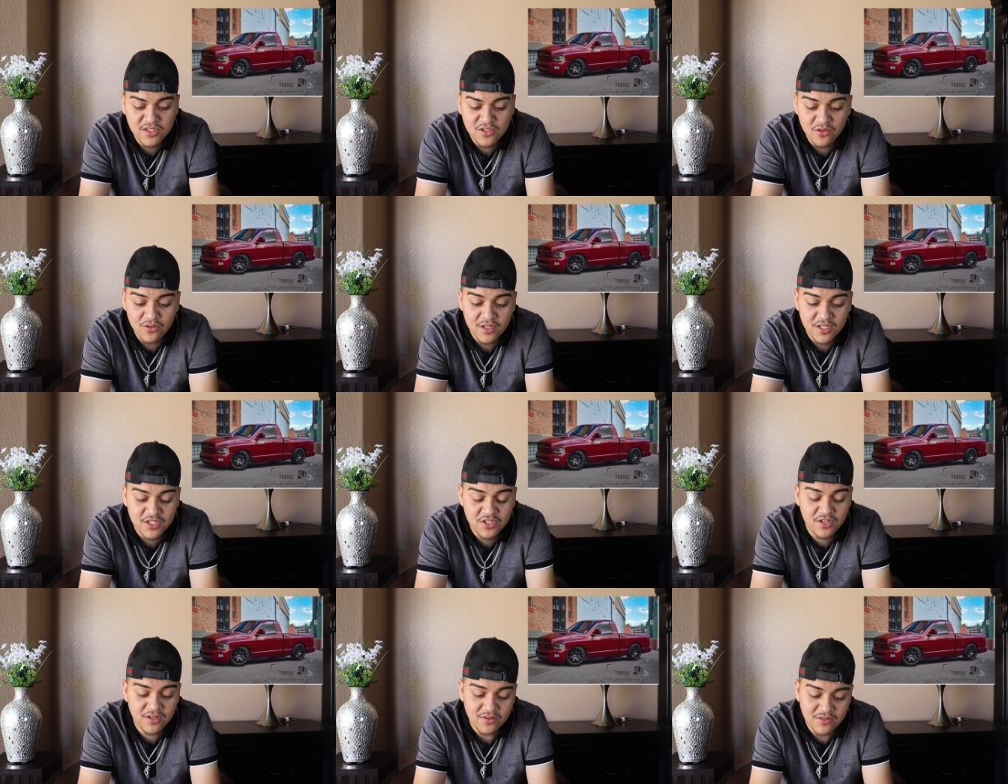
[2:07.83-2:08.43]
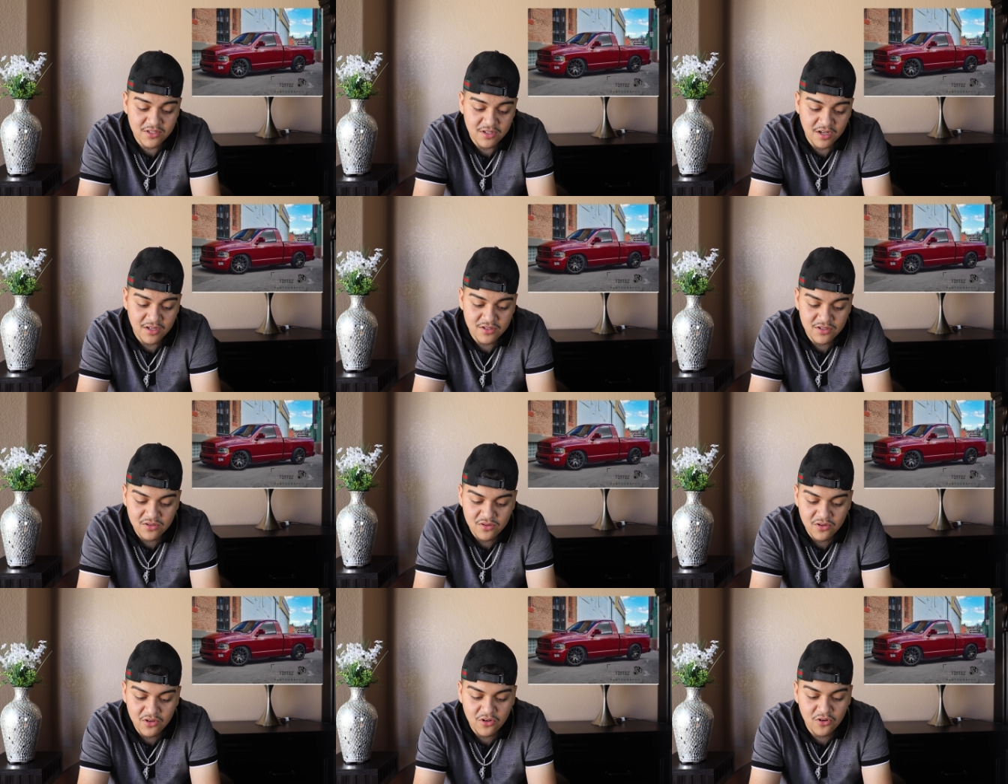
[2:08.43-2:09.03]
So this truck was
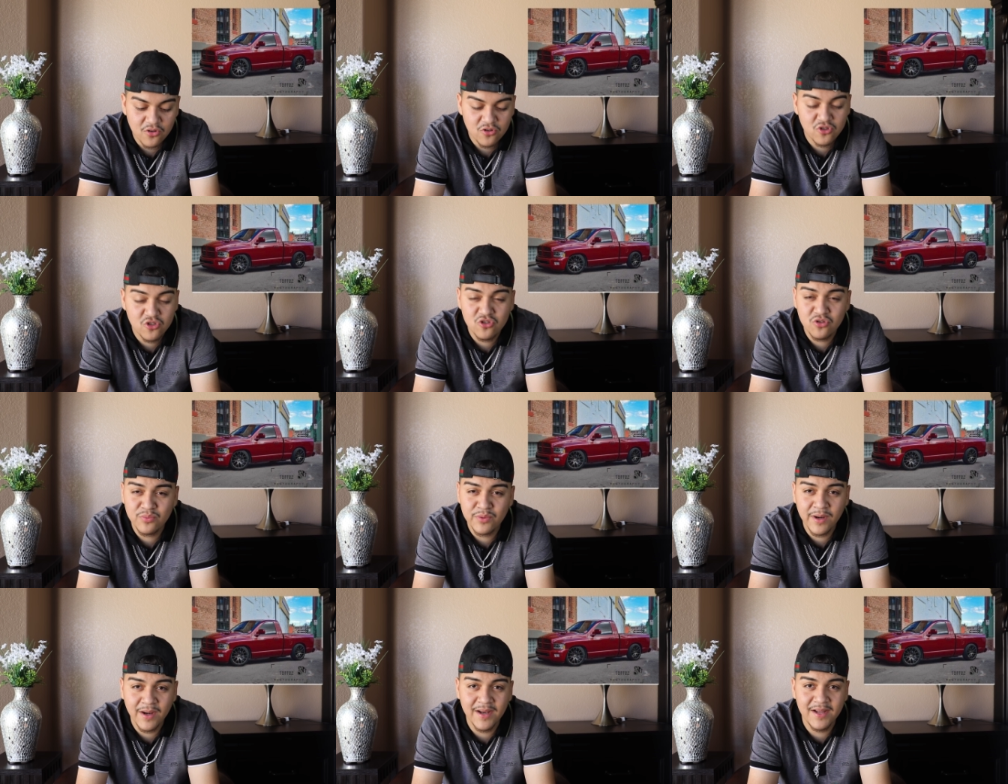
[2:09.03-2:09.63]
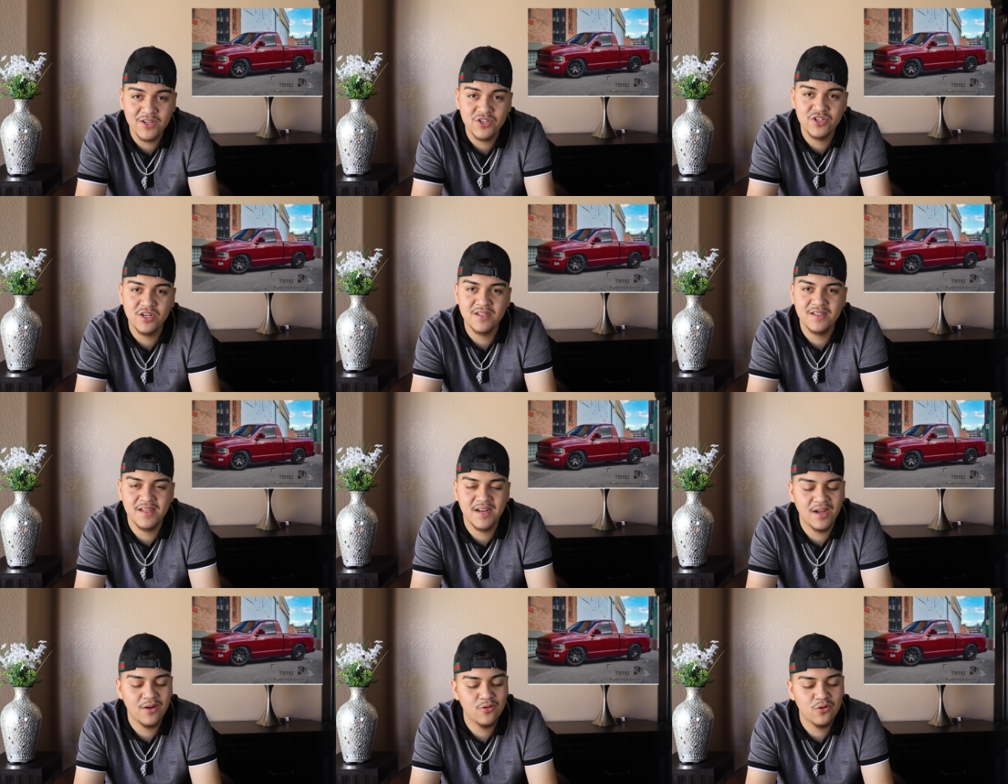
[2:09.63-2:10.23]
also, you know, a super clean truck
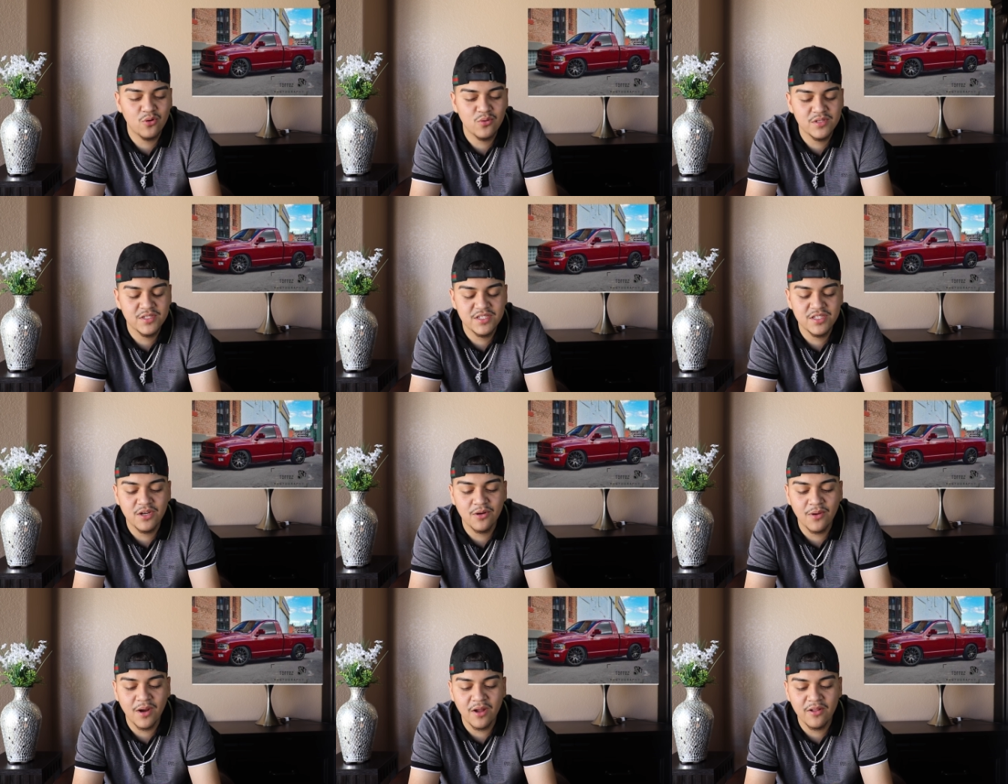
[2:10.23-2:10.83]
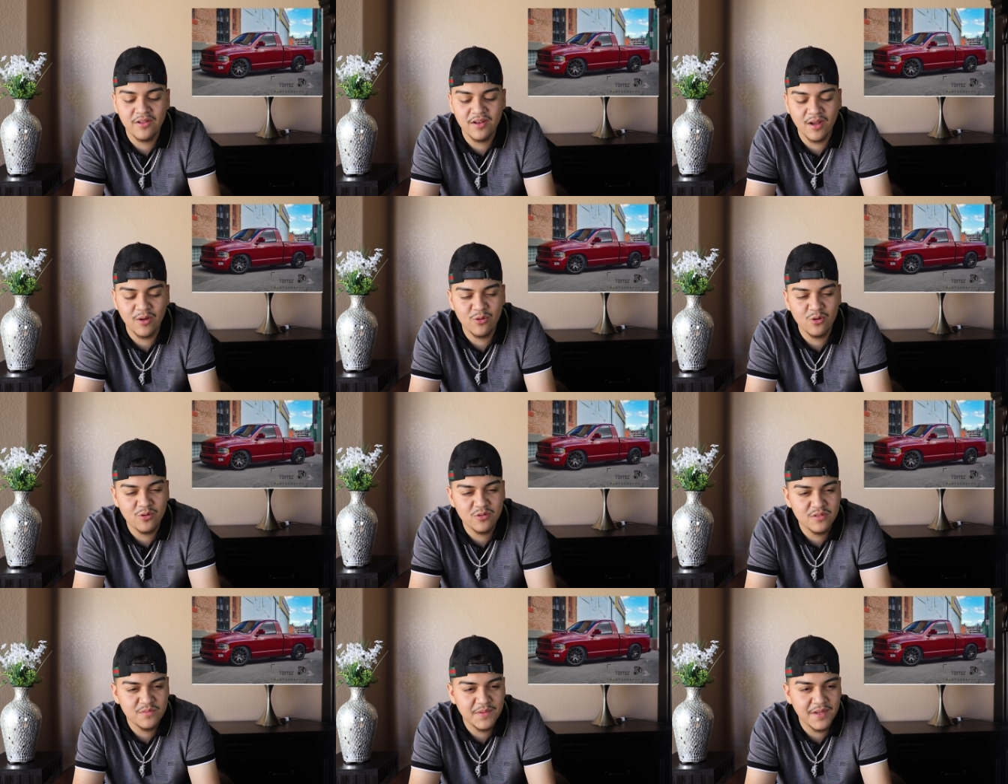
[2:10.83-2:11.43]
that I would always see around and I would
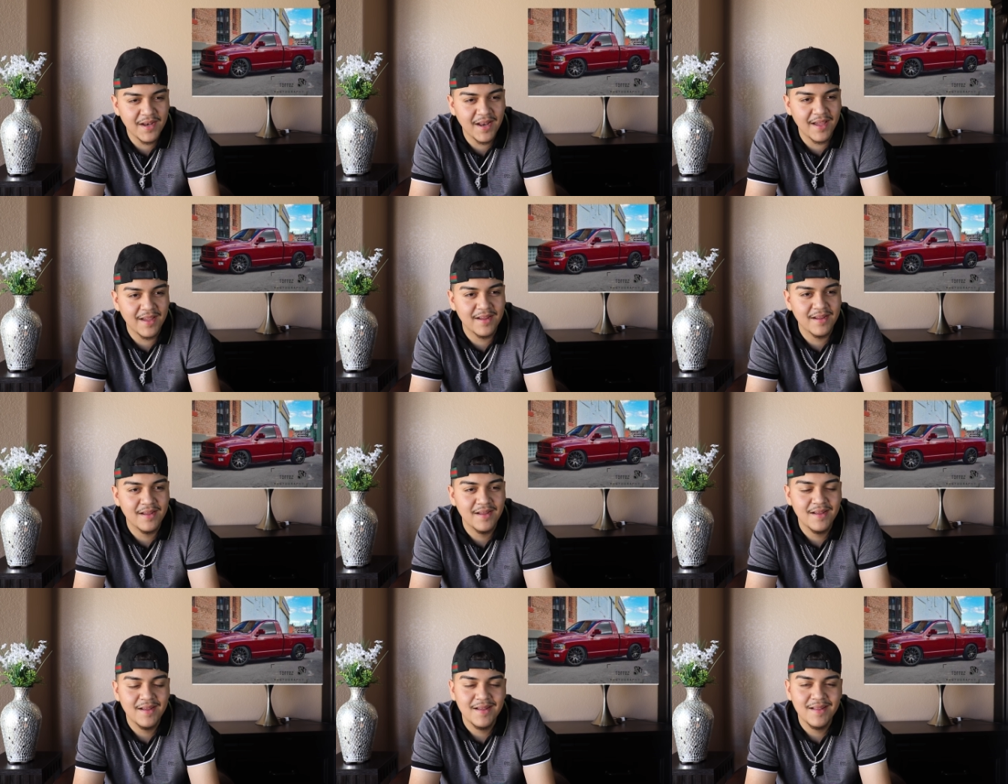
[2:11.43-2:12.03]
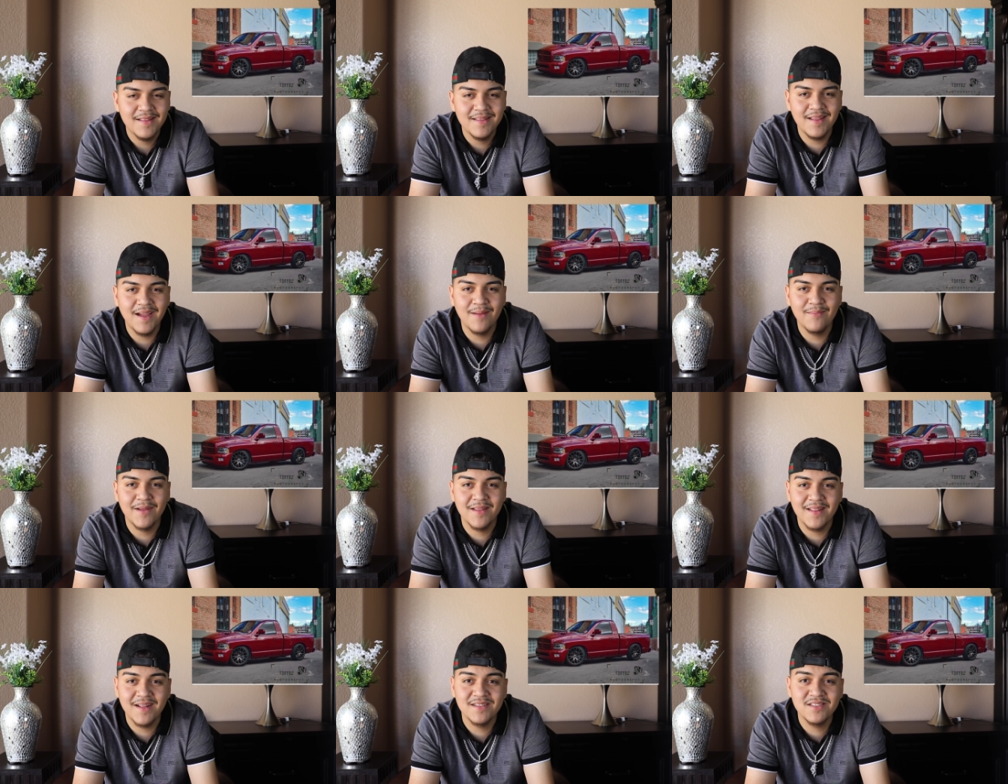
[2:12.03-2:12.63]
always be like, damn,
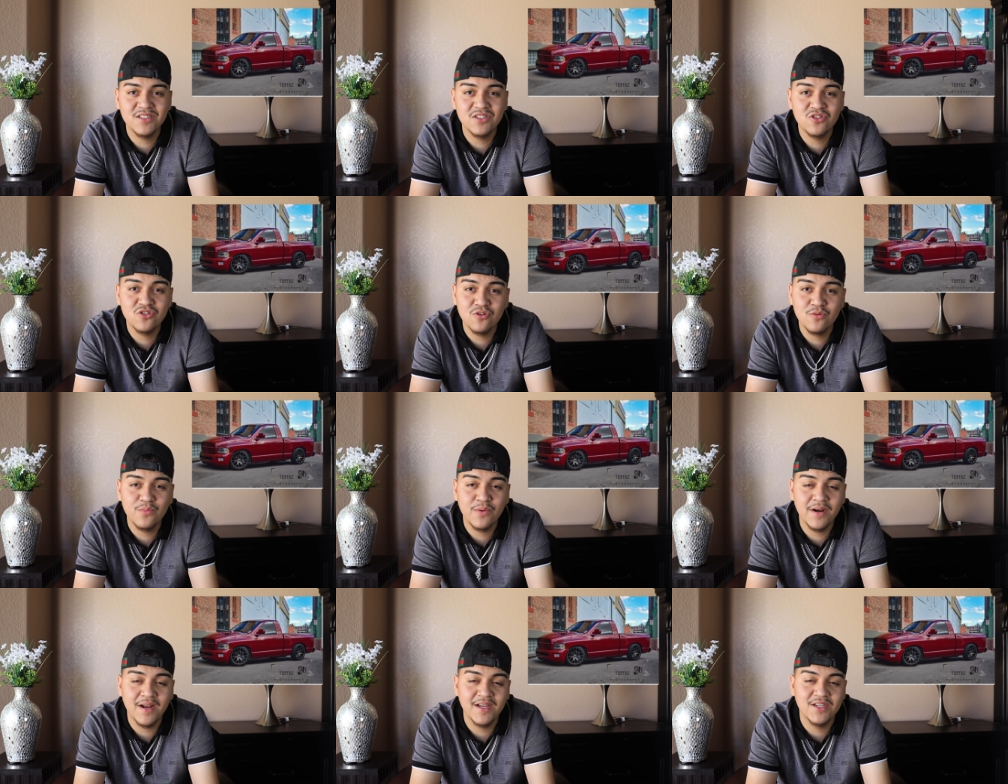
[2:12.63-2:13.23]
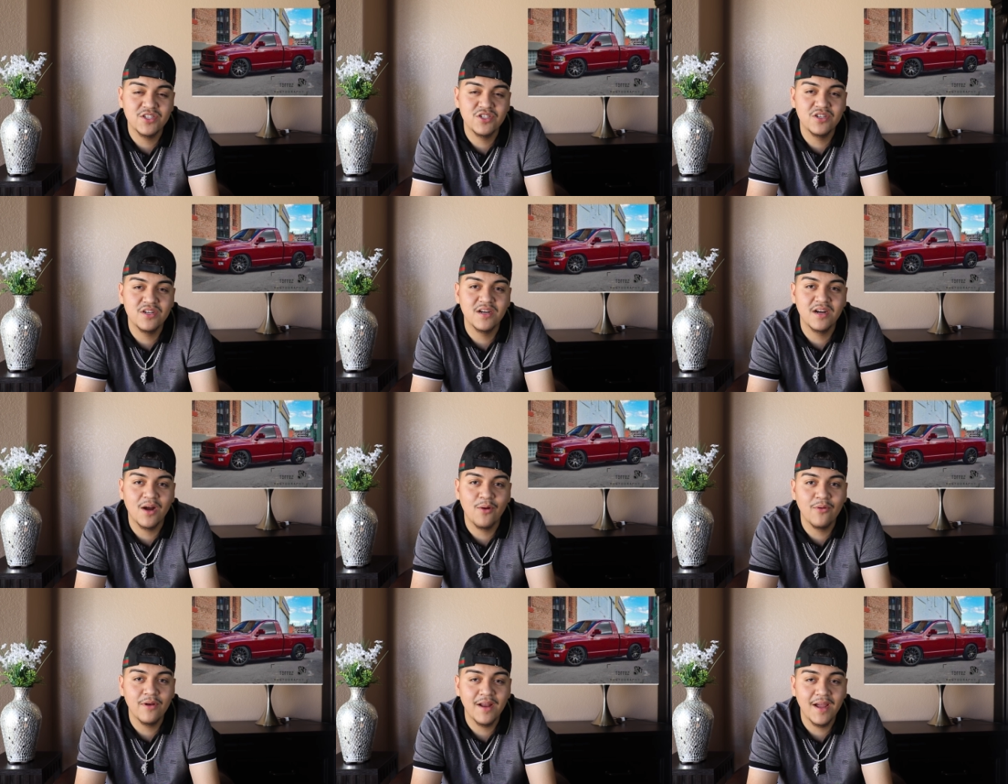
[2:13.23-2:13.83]
like that's a super nice truck.
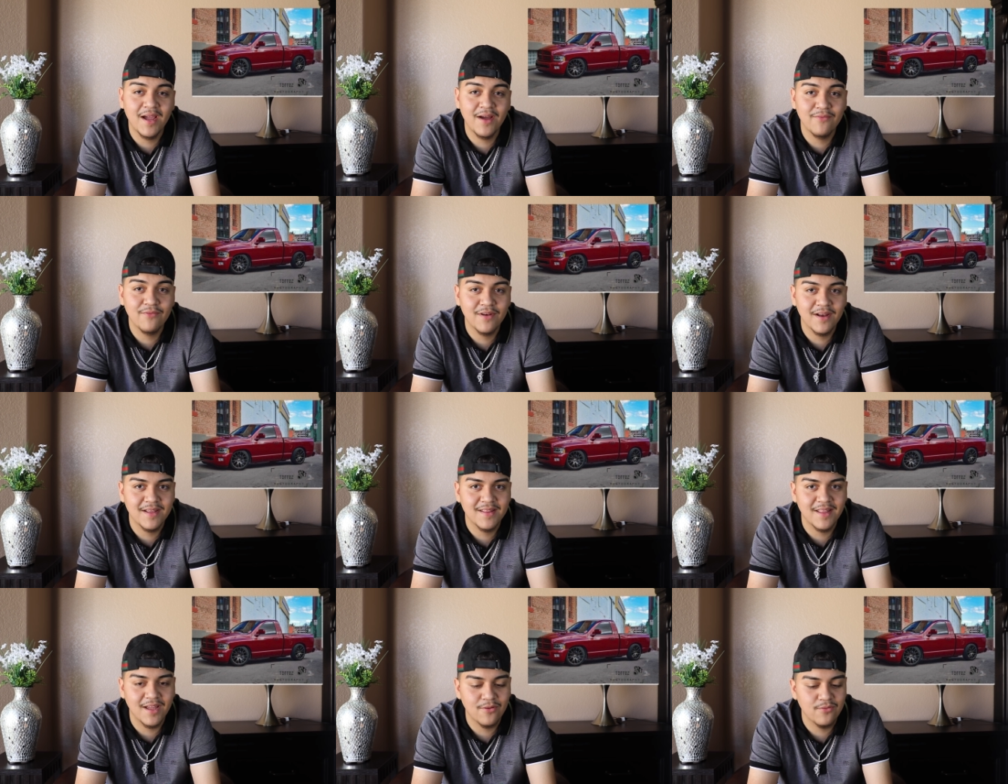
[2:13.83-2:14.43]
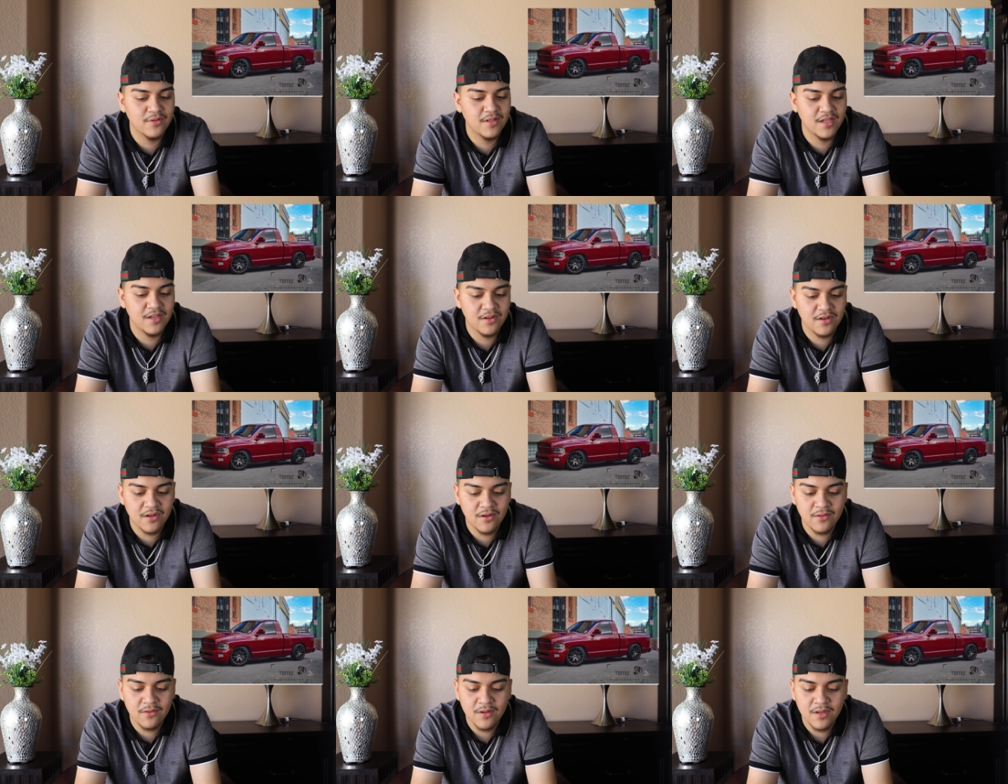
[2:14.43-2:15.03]
I wanna have one like that one day, you
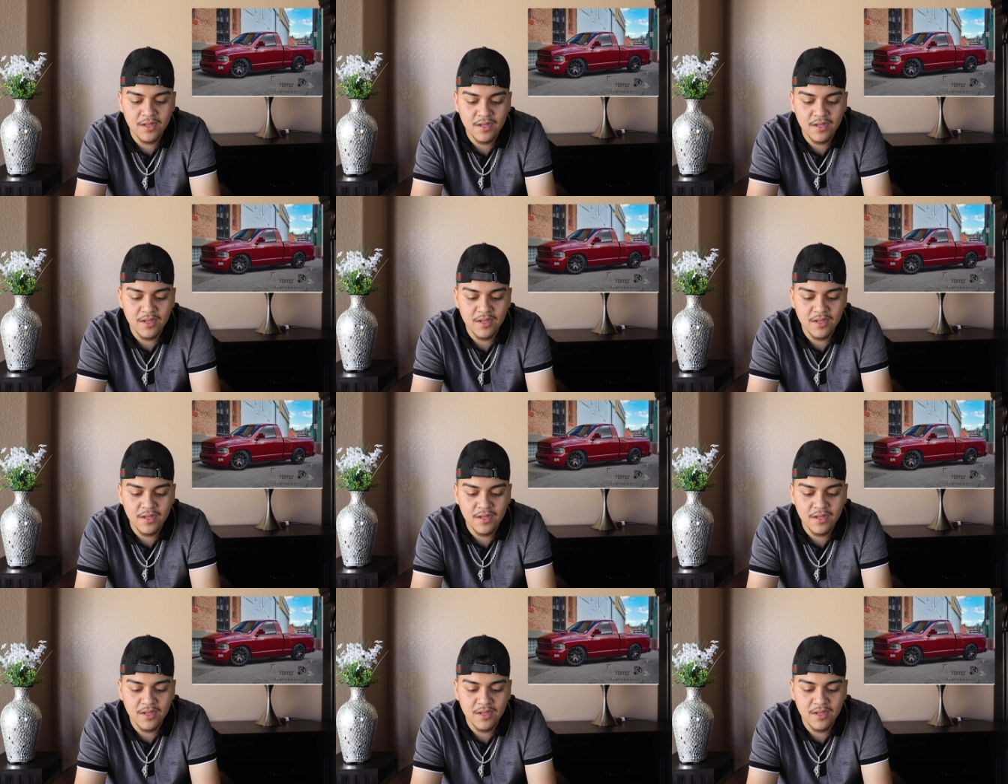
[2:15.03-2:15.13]
know?